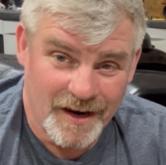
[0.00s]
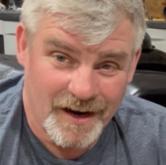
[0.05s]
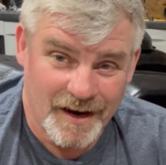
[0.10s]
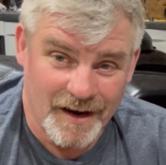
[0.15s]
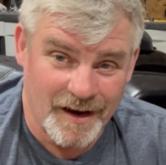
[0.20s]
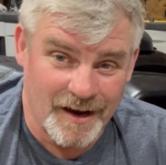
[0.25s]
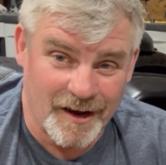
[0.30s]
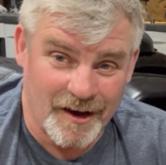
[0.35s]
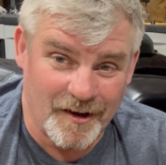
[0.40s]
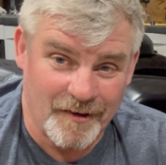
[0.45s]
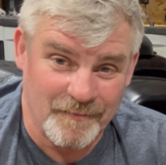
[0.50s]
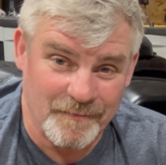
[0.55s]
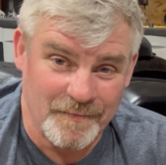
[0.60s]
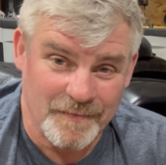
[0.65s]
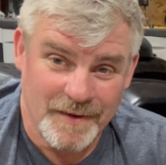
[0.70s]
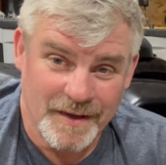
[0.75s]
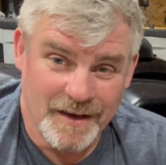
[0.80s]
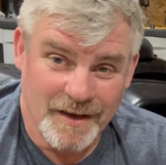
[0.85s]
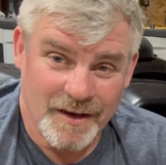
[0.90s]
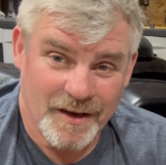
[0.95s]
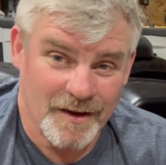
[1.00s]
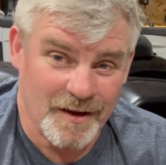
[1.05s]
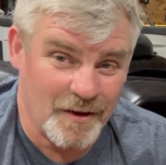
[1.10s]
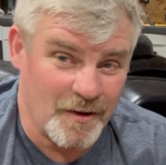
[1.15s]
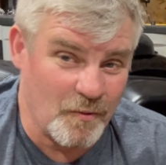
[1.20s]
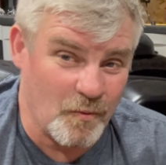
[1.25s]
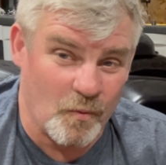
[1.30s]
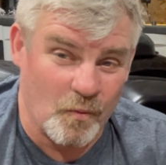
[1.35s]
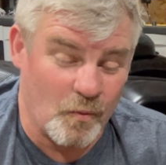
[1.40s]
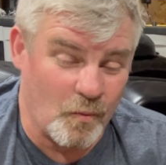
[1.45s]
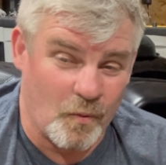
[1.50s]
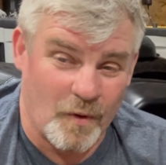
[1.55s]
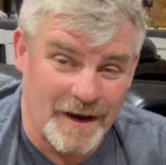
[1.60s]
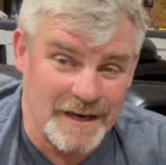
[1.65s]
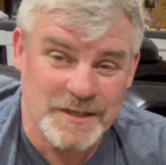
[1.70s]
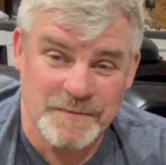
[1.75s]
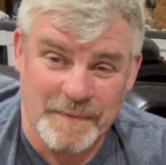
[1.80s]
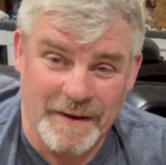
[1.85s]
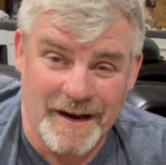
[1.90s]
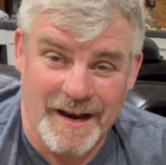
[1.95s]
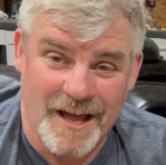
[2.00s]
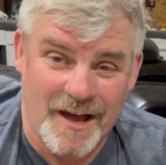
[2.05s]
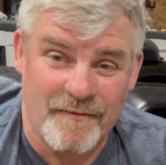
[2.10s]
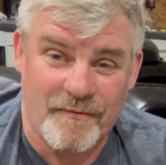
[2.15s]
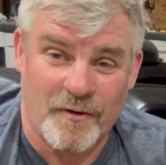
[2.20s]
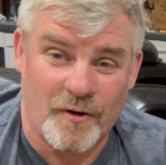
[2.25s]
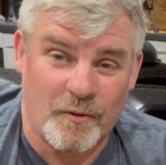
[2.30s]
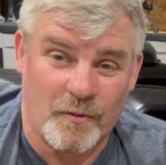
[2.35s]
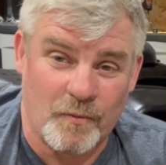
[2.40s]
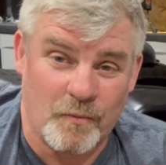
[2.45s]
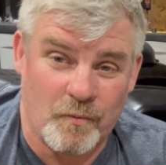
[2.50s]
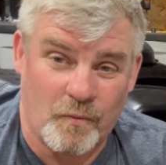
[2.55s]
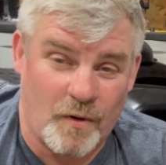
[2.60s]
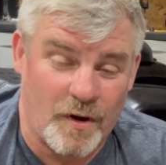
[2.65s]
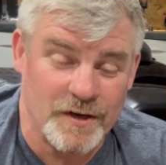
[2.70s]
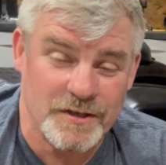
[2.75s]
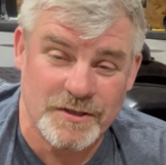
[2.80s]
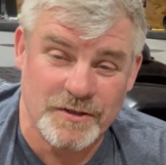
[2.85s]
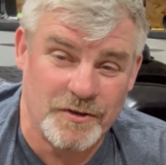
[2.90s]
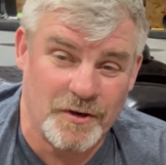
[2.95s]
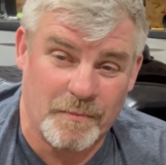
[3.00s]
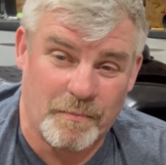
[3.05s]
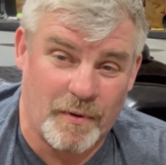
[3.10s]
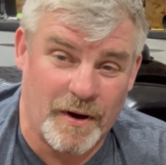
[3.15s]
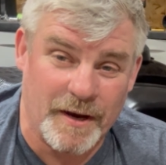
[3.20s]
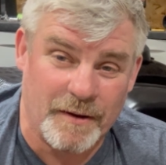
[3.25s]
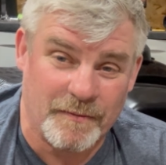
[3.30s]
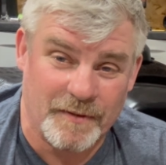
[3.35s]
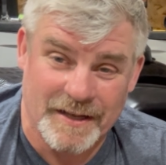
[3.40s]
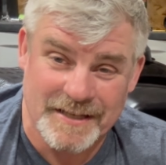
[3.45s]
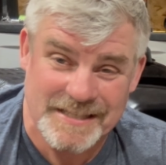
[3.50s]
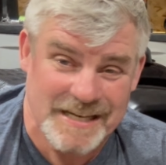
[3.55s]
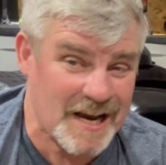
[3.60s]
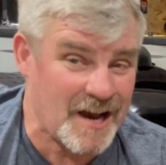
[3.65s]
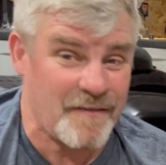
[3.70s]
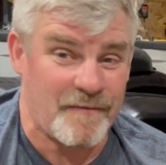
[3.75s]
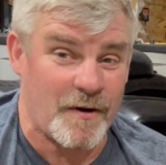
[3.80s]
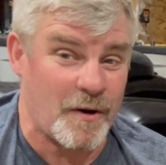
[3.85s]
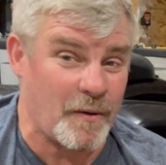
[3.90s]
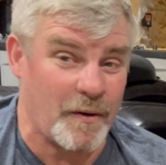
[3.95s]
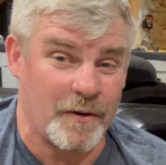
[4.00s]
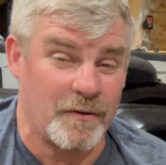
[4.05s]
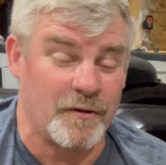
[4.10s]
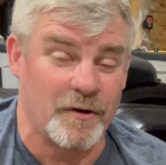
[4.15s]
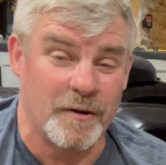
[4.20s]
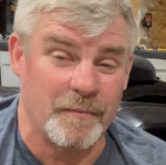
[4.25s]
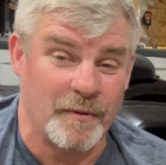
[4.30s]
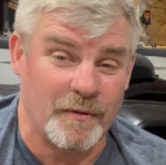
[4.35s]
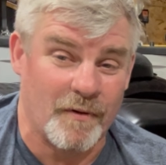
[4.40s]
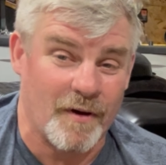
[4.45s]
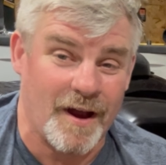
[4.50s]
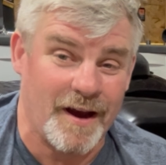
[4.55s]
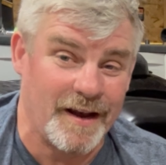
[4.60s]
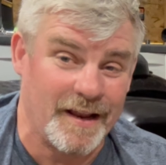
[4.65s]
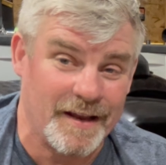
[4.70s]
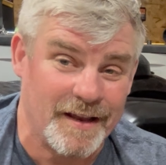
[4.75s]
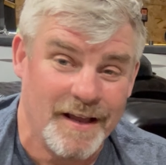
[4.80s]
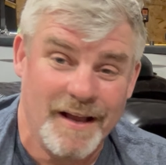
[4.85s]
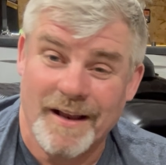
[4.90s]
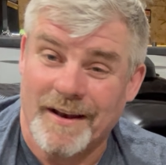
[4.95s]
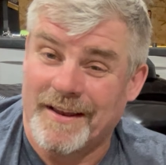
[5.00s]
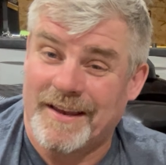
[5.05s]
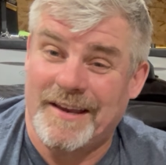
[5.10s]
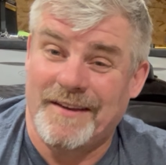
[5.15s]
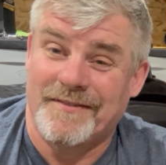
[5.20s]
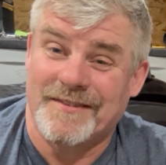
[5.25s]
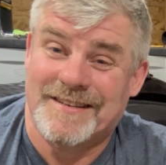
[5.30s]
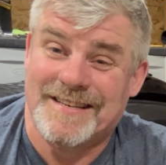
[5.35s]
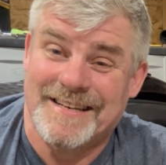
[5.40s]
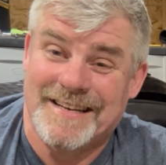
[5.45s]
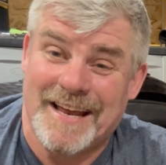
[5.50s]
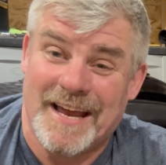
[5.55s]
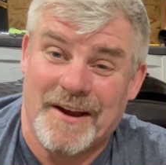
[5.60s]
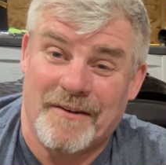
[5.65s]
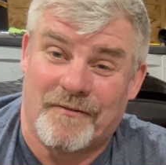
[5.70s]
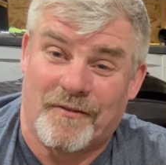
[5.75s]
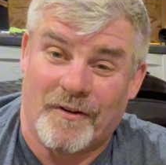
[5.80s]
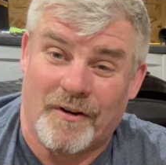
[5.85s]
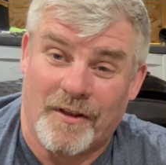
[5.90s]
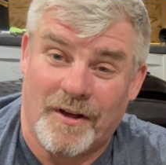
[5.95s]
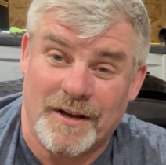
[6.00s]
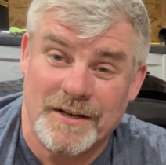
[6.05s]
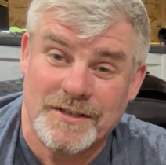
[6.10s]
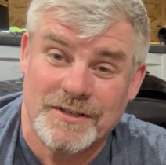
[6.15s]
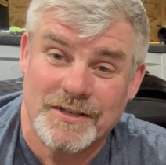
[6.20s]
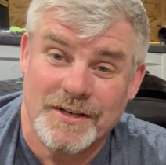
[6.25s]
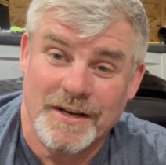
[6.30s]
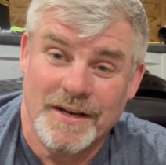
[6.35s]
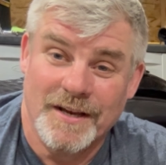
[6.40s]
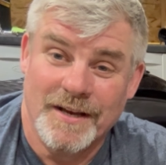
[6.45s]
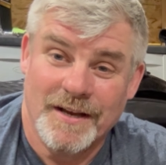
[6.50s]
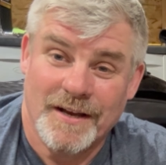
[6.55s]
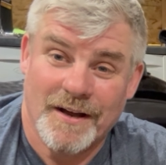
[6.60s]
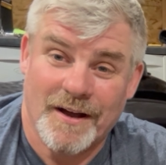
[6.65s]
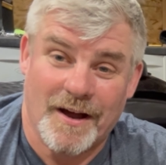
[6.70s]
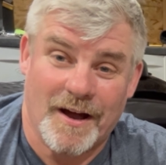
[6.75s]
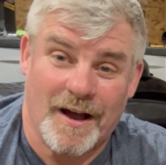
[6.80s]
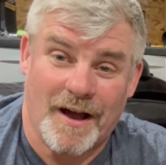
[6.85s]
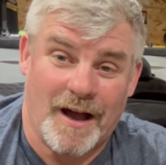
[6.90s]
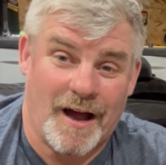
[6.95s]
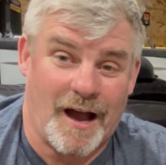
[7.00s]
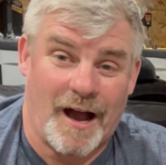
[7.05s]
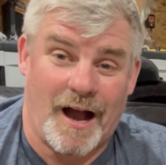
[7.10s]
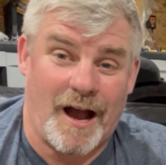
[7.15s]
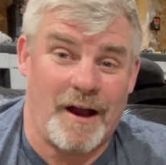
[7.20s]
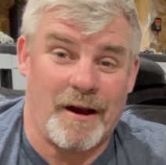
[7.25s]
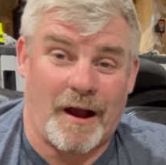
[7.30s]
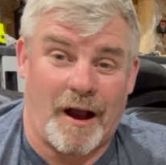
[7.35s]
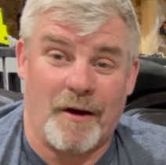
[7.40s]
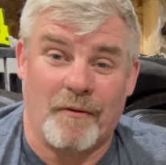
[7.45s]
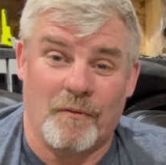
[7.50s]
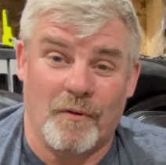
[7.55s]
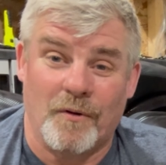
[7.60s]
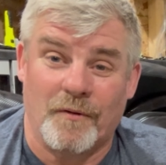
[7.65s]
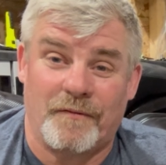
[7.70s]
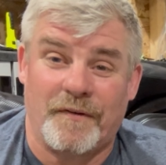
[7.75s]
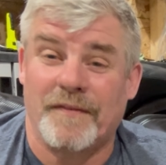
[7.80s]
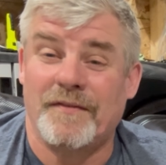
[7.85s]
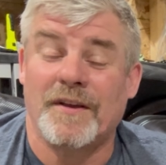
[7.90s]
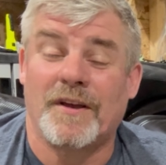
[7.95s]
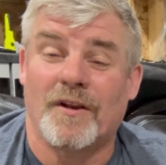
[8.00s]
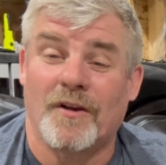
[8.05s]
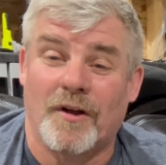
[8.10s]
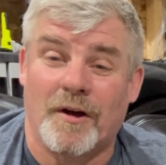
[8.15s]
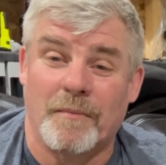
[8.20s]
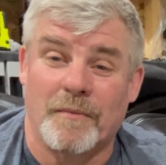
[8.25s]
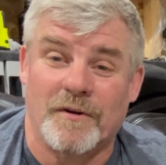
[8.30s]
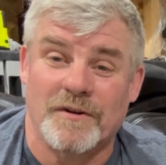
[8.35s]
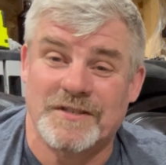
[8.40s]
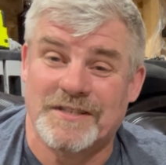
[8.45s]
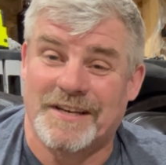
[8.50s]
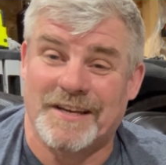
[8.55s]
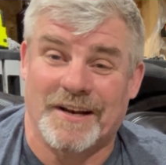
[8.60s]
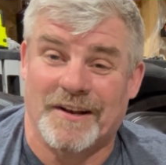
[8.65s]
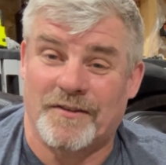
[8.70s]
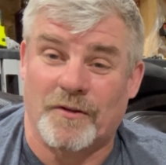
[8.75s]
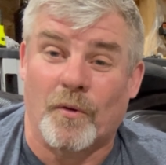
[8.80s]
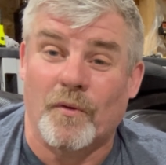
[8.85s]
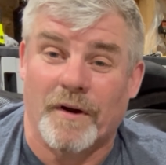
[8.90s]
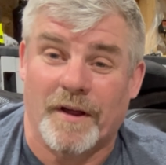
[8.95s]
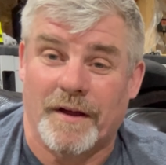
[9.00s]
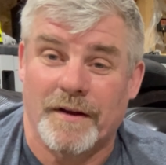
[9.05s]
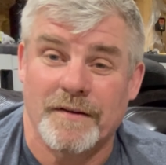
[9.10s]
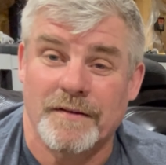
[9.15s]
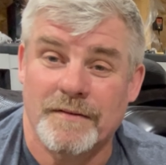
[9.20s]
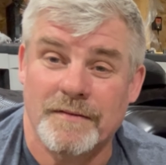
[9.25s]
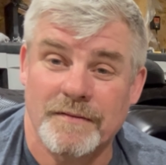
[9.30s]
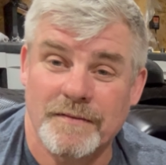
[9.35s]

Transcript: Why spend half hour washing your bike when that's a half hour I could have been riding? Like even today for lunch, I rode 50 kilometers to get a donut.